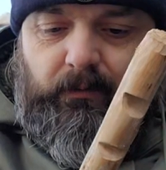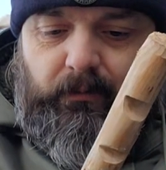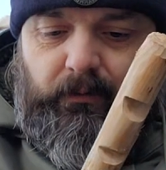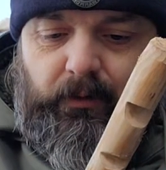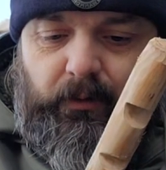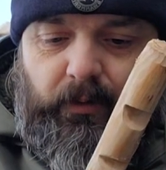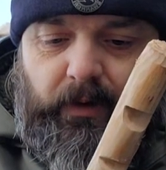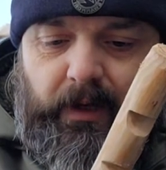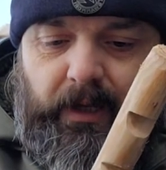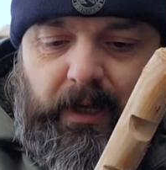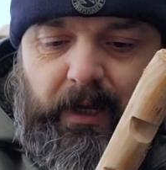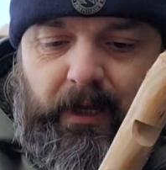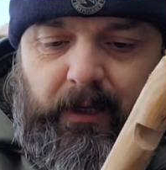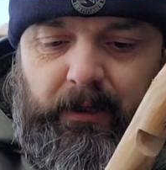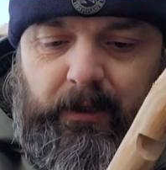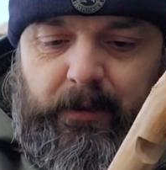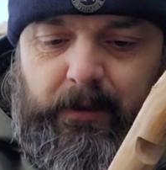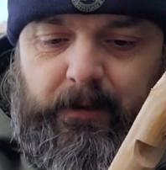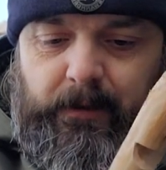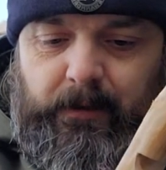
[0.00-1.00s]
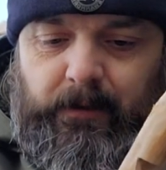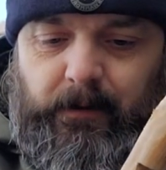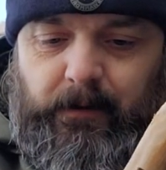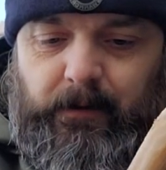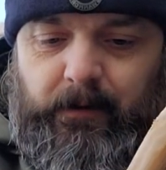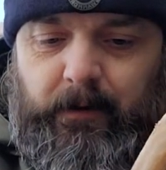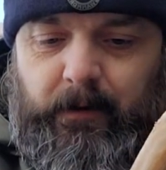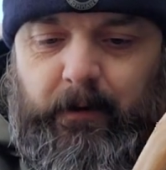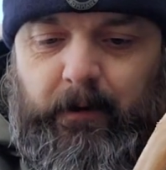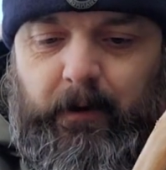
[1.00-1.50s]
we'll do it again,
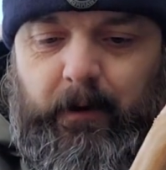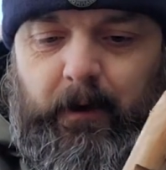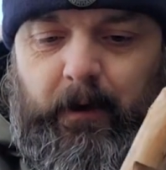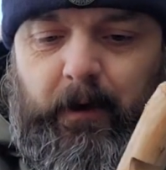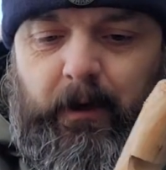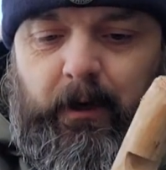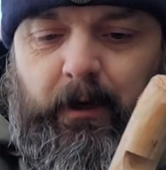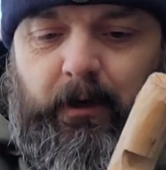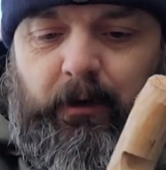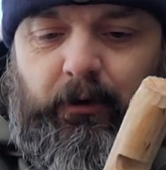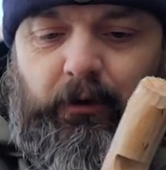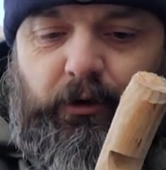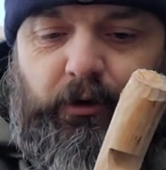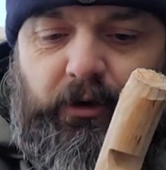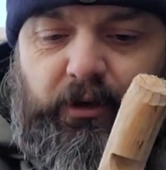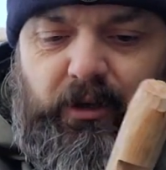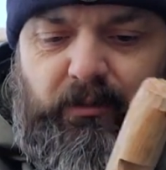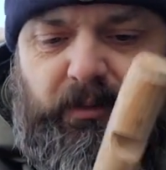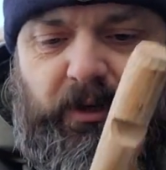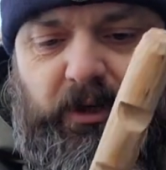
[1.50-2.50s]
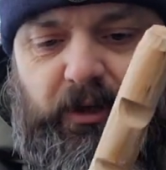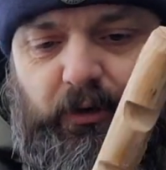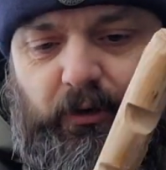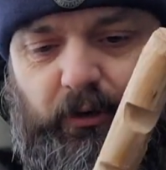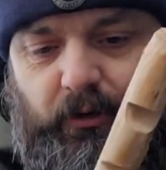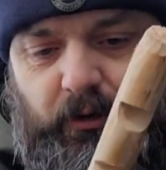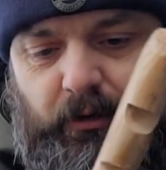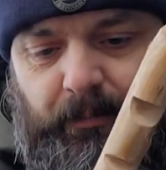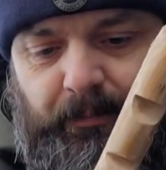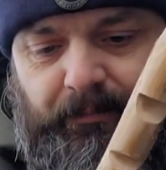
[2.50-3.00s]
just to be
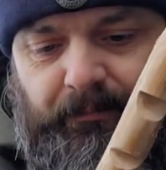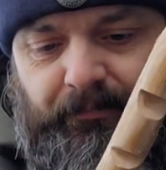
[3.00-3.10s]
sure.